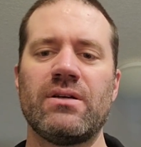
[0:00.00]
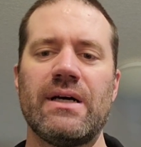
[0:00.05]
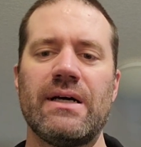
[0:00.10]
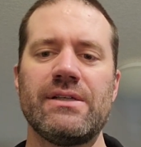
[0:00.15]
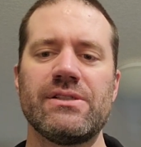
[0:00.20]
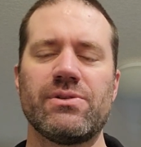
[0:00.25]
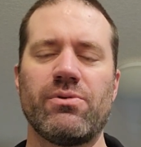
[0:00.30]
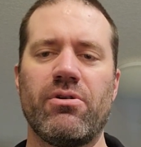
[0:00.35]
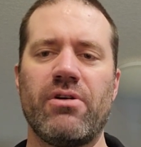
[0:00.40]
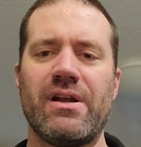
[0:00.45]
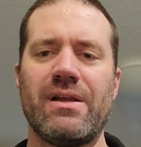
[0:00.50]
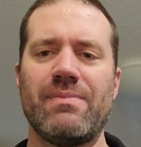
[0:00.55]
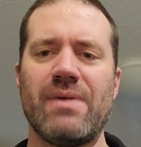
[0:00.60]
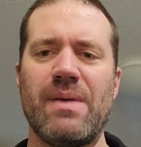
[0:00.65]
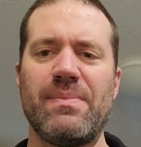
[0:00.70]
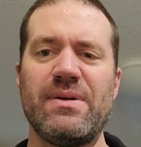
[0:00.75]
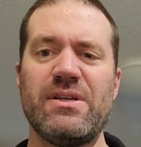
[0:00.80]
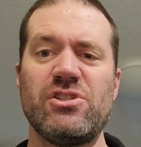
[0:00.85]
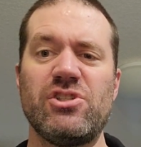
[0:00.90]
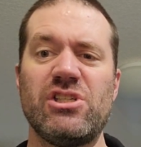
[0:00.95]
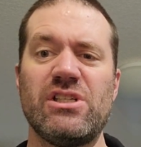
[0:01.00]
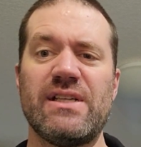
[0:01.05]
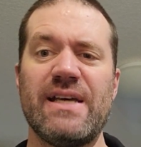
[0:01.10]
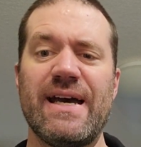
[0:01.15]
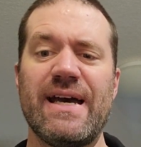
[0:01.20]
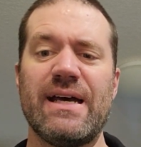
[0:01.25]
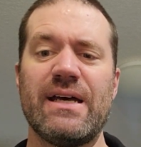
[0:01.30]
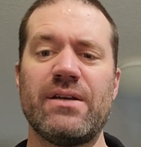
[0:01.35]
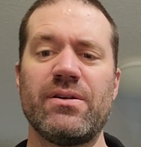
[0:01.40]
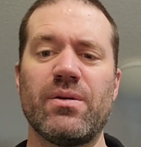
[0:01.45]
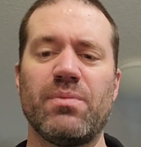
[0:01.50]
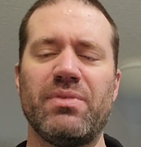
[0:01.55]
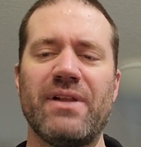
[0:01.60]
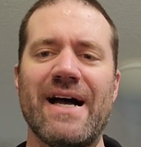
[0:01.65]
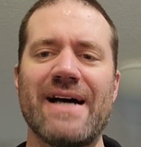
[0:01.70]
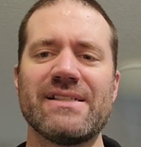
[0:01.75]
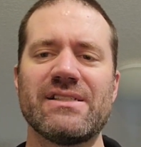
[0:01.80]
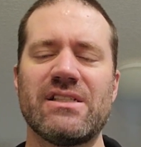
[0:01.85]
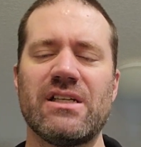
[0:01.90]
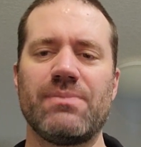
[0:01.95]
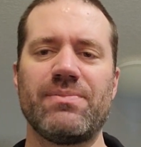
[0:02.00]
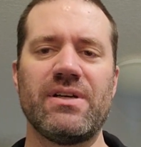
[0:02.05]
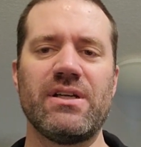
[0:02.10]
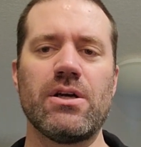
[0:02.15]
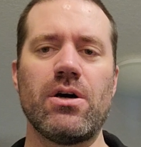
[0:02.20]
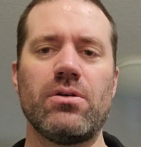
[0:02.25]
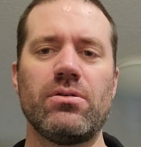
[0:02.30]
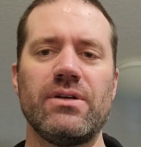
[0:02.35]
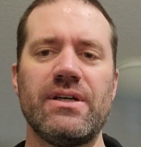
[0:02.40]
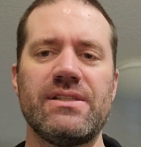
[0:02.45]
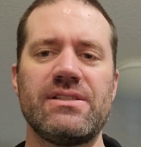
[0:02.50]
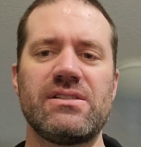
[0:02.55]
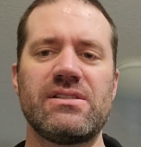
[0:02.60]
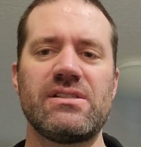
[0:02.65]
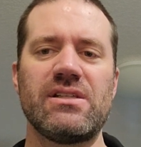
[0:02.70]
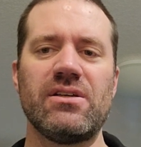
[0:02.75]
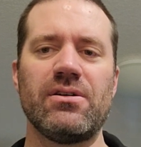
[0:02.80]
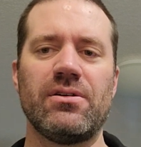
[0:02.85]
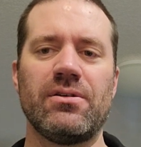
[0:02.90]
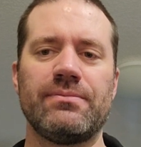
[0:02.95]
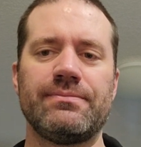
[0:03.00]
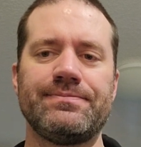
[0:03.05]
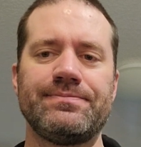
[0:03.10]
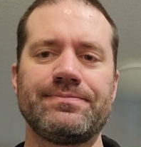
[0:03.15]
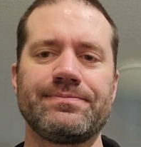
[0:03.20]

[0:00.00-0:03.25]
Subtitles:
I was worried it might be G10 or plastic, but no, it's steel.